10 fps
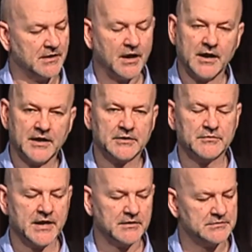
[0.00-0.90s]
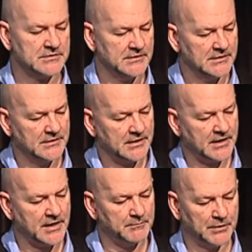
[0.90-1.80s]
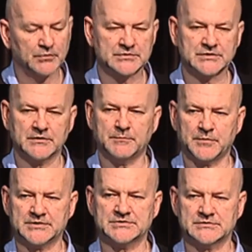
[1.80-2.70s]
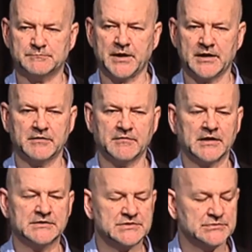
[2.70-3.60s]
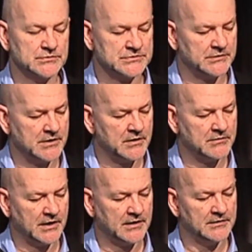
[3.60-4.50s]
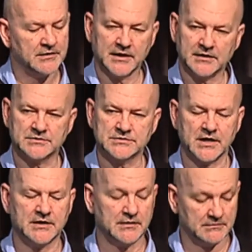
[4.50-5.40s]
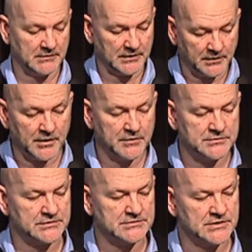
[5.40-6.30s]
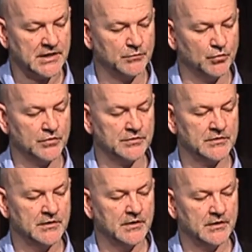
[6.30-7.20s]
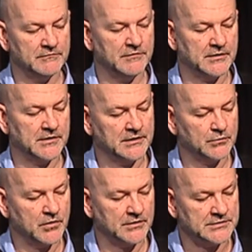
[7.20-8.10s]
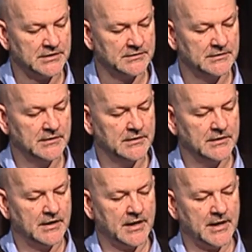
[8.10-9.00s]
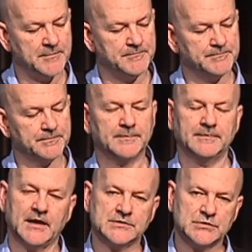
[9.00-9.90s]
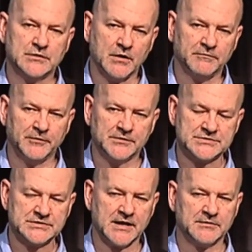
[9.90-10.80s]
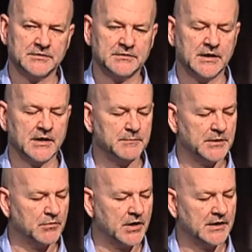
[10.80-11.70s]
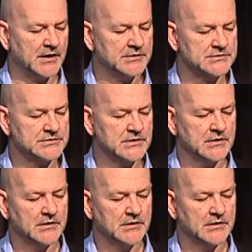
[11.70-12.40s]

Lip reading: higher ground, but also the presence of paleovalleys is also known, and they contain and are known to contain water of varying quality. As you go further south in the APY lands,